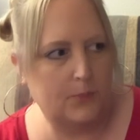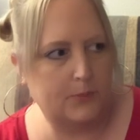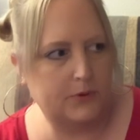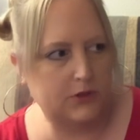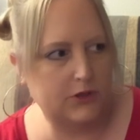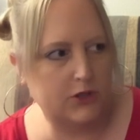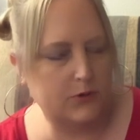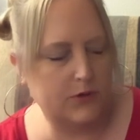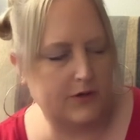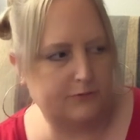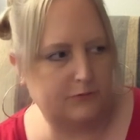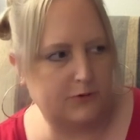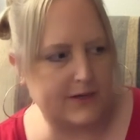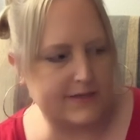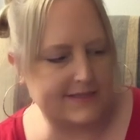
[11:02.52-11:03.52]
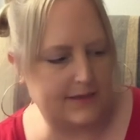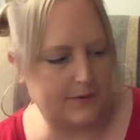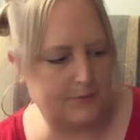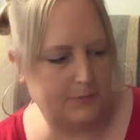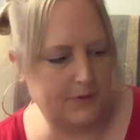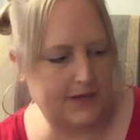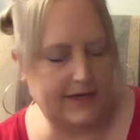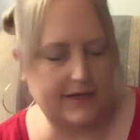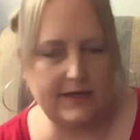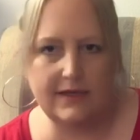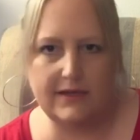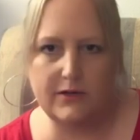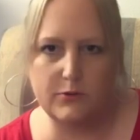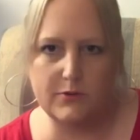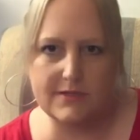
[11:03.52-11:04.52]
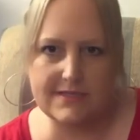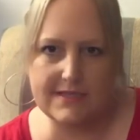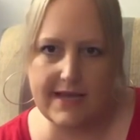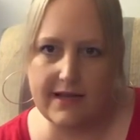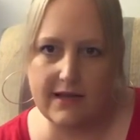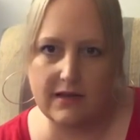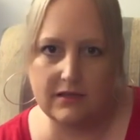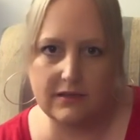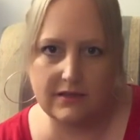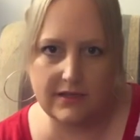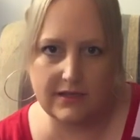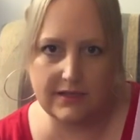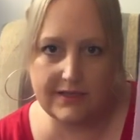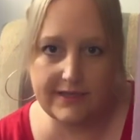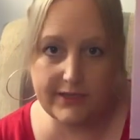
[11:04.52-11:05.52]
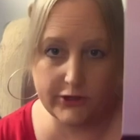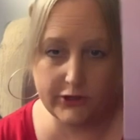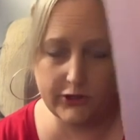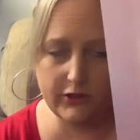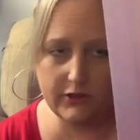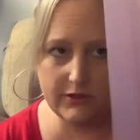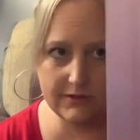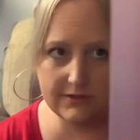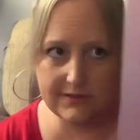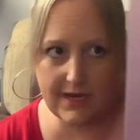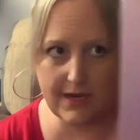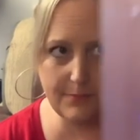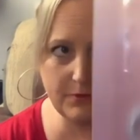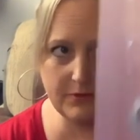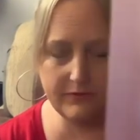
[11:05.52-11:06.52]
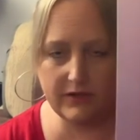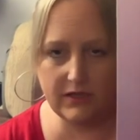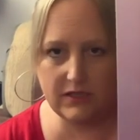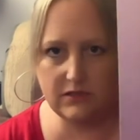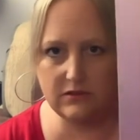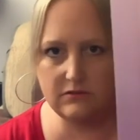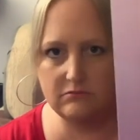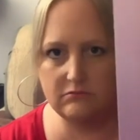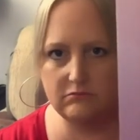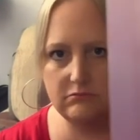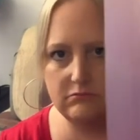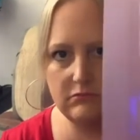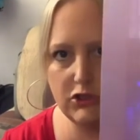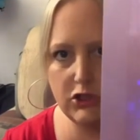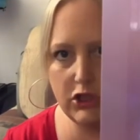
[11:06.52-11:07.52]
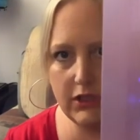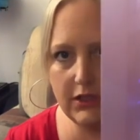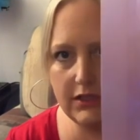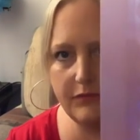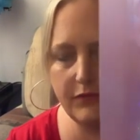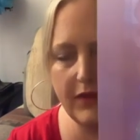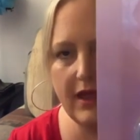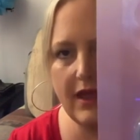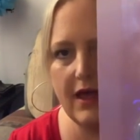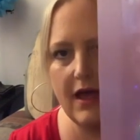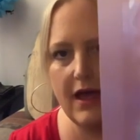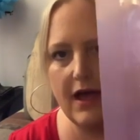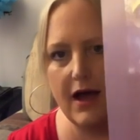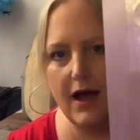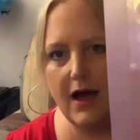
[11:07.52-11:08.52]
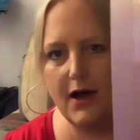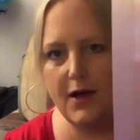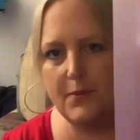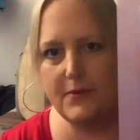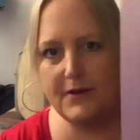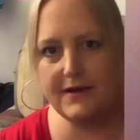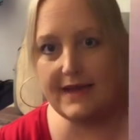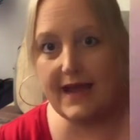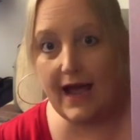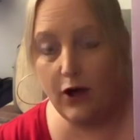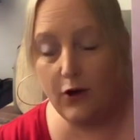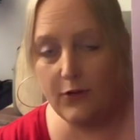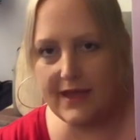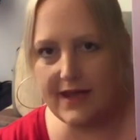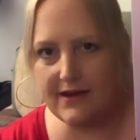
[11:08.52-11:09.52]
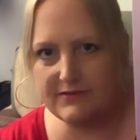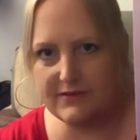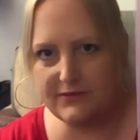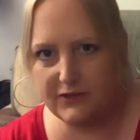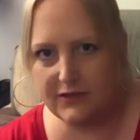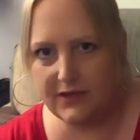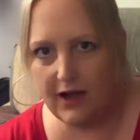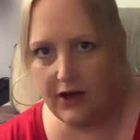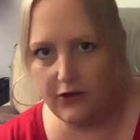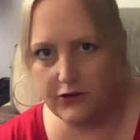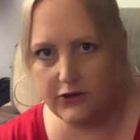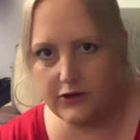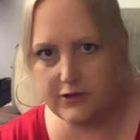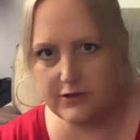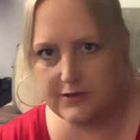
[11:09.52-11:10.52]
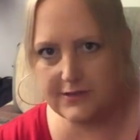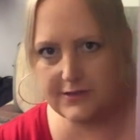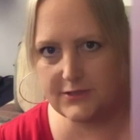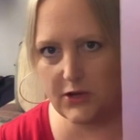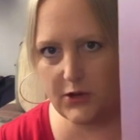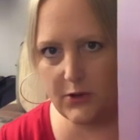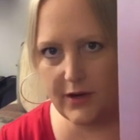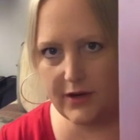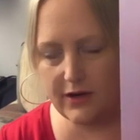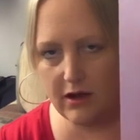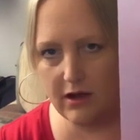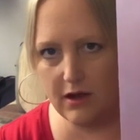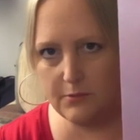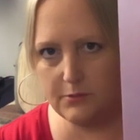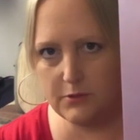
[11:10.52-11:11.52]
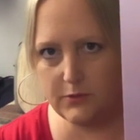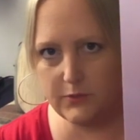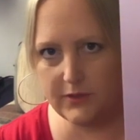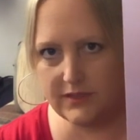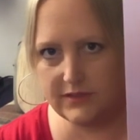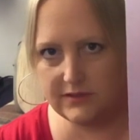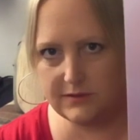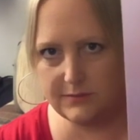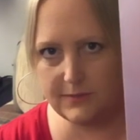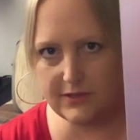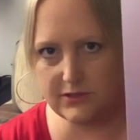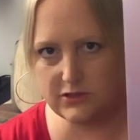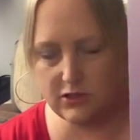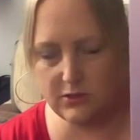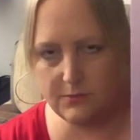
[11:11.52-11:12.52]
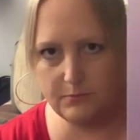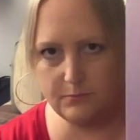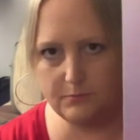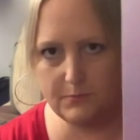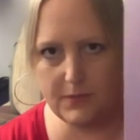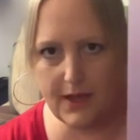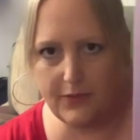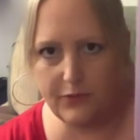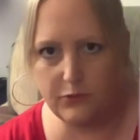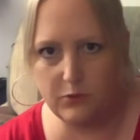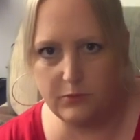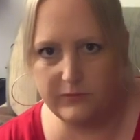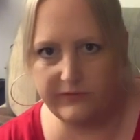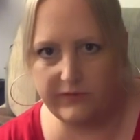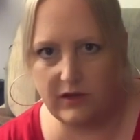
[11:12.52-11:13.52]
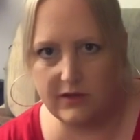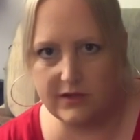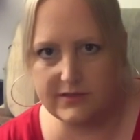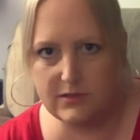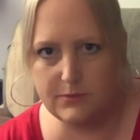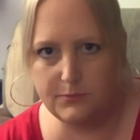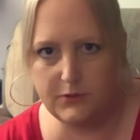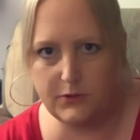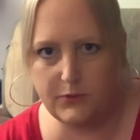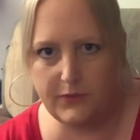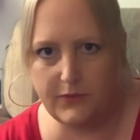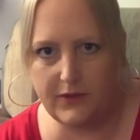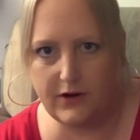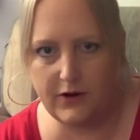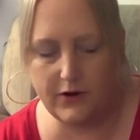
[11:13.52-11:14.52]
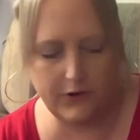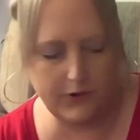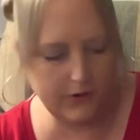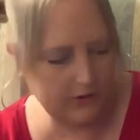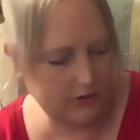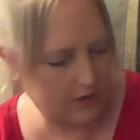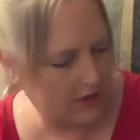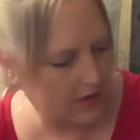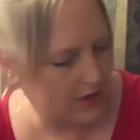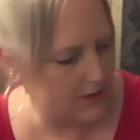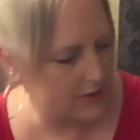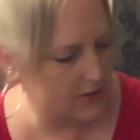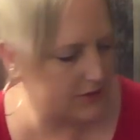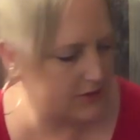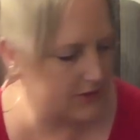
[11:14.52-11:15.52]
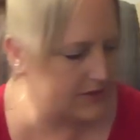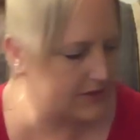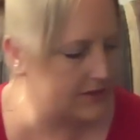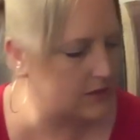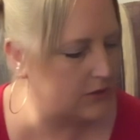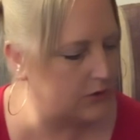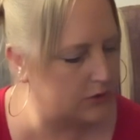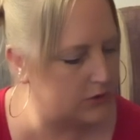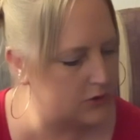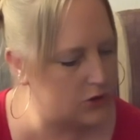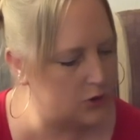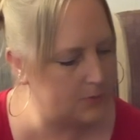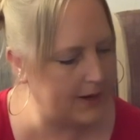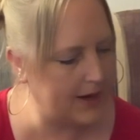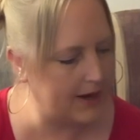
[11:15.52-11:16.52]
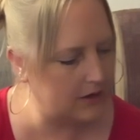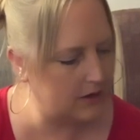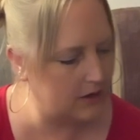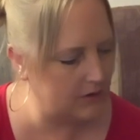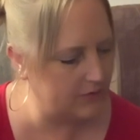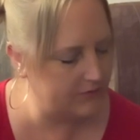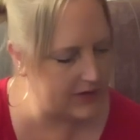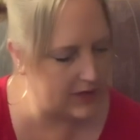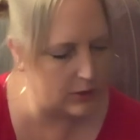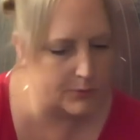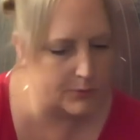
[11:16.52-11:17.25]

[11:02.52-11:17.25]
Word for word: blue and fluorescent pink and it was like clear type of a look. Um, but now they have different colors. So I got a blue one to match our bathroom. We've got lots of blue in there. So it's just a little two pack of nail